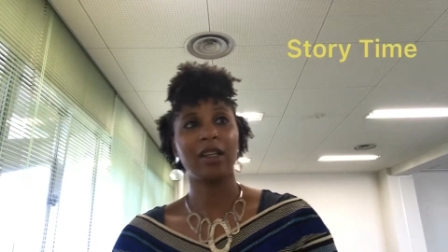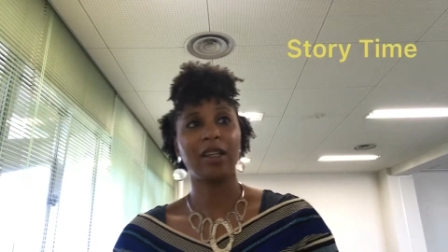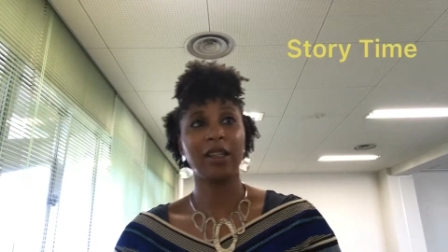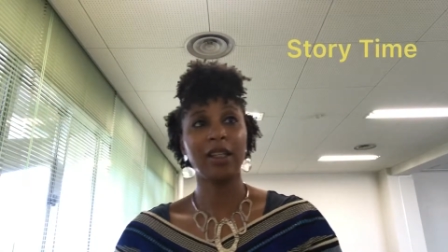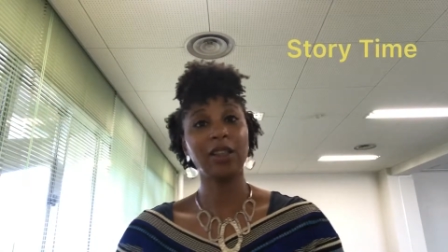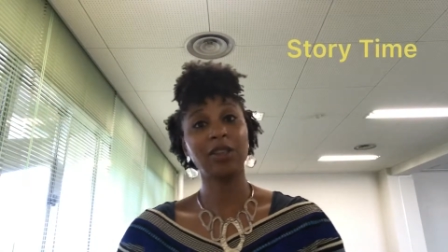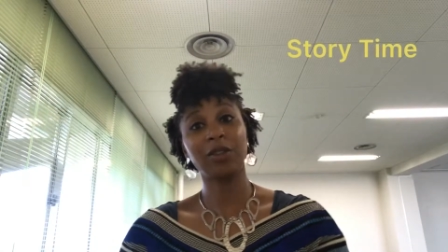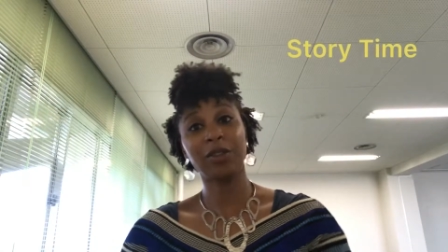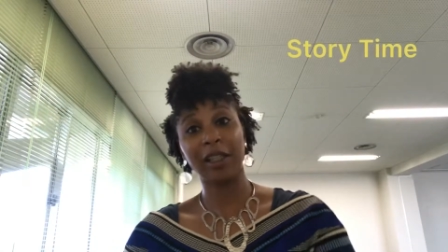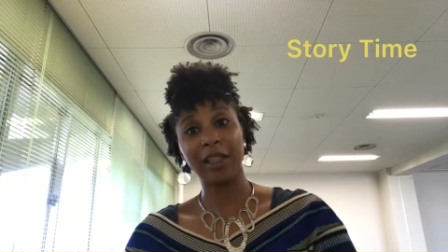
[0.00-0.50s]

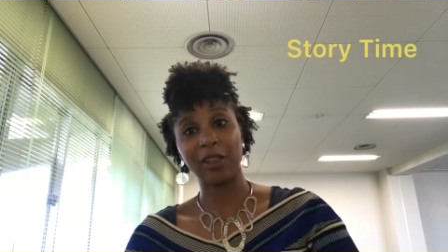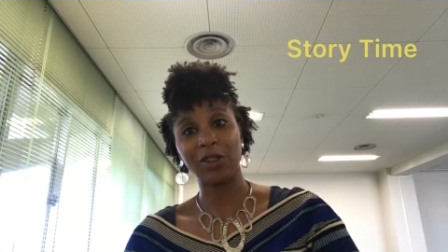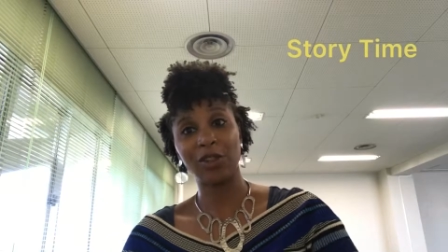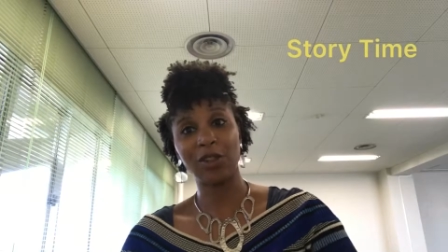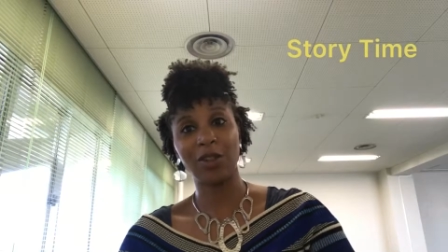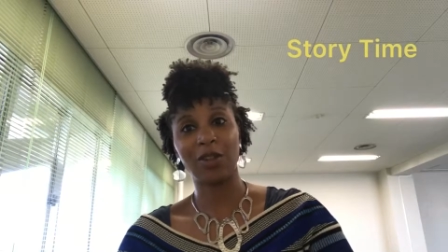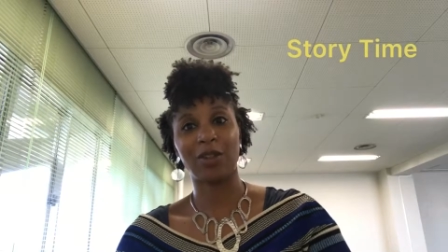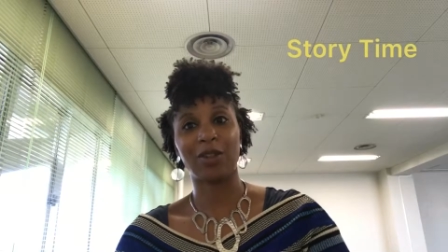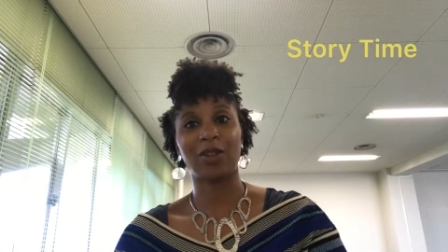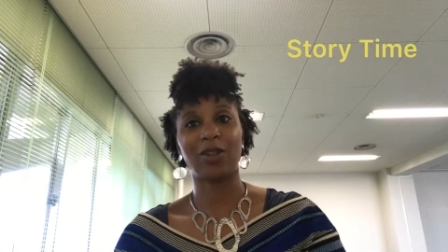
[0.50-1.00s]
this or next
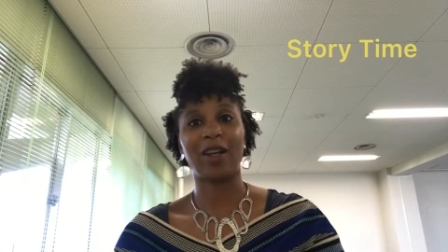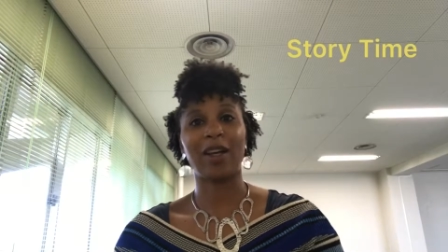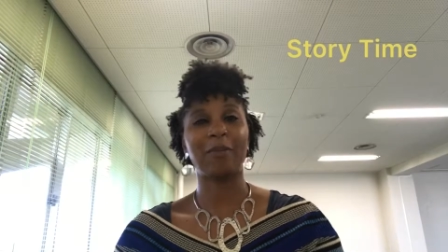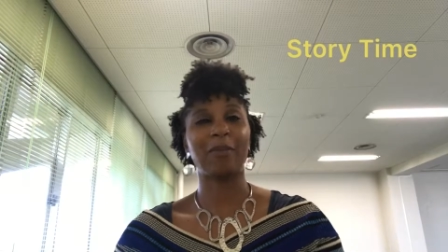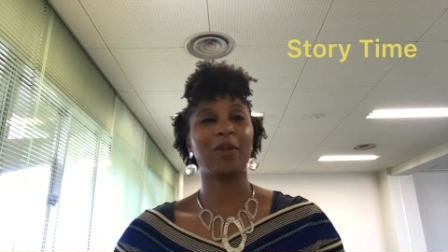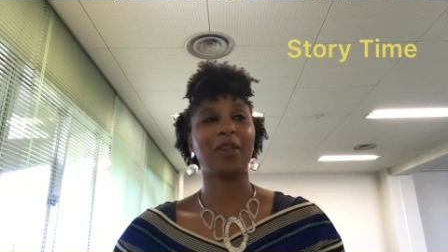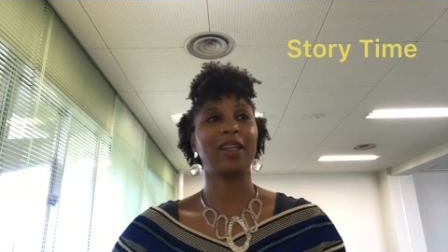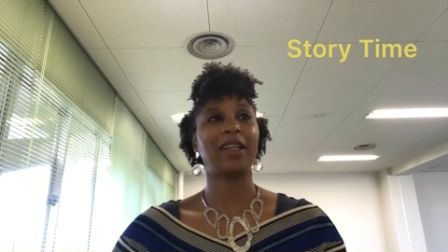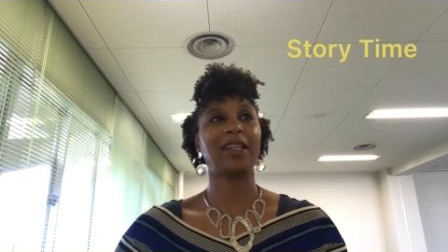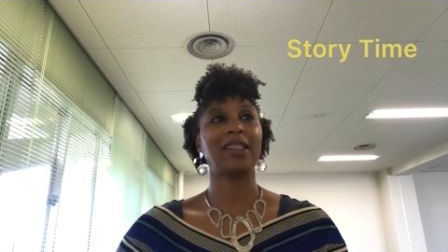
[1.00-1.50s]
year, so I'm
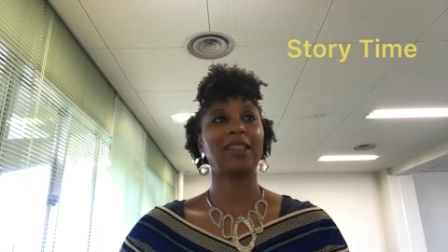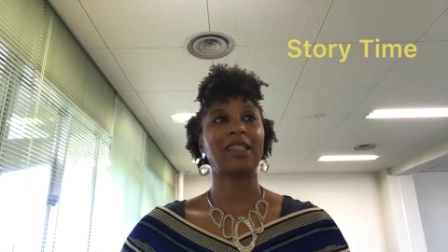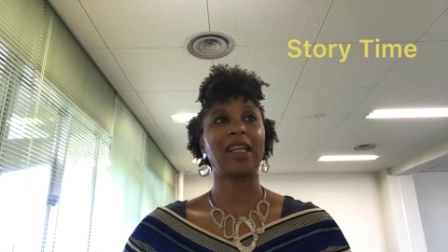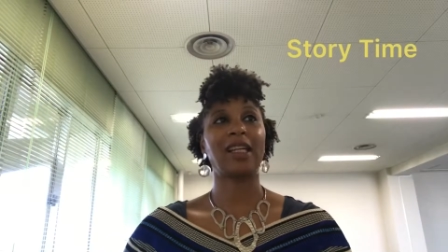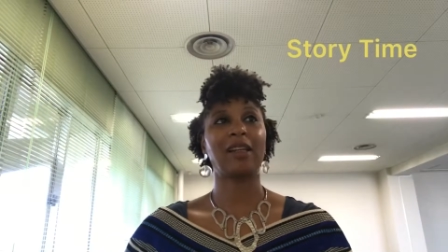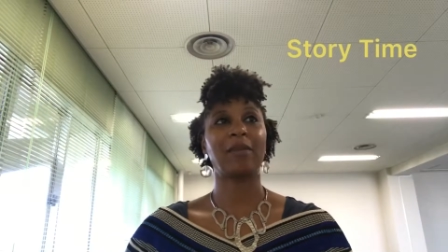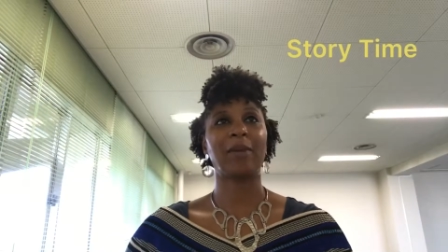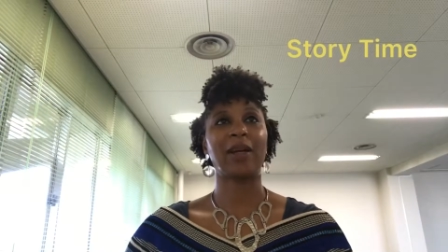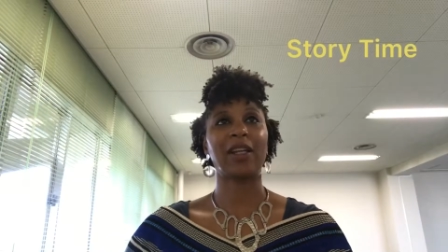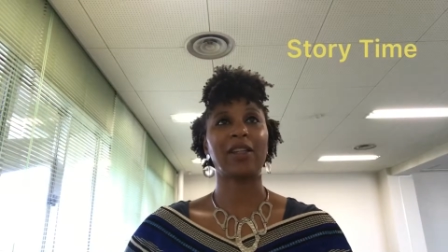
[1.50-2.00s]
really
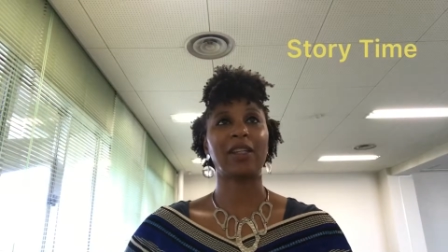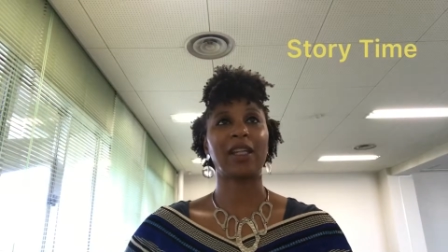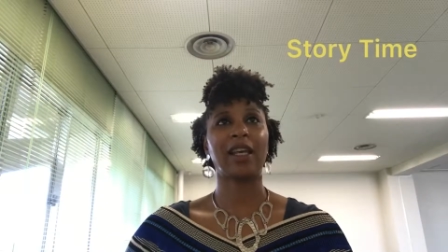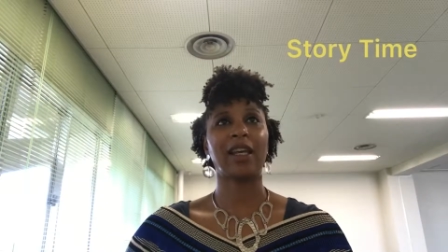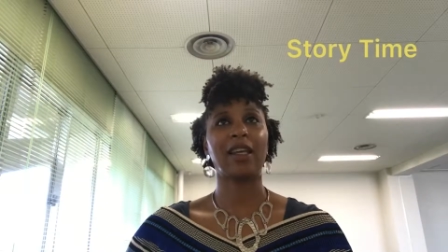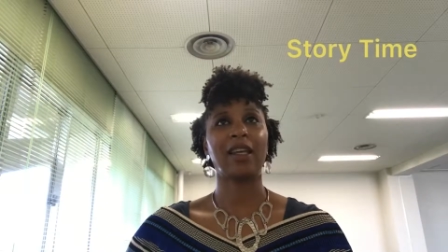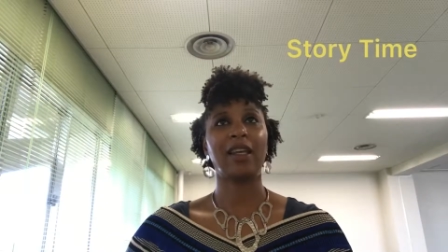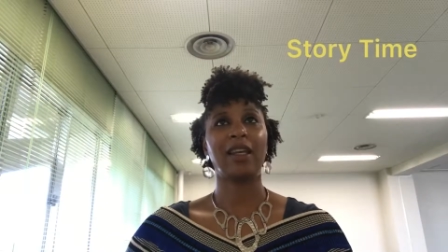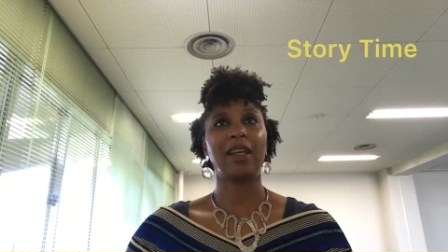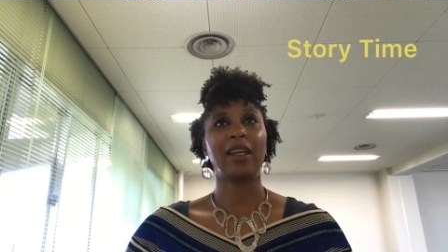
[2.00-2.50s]
excited about that.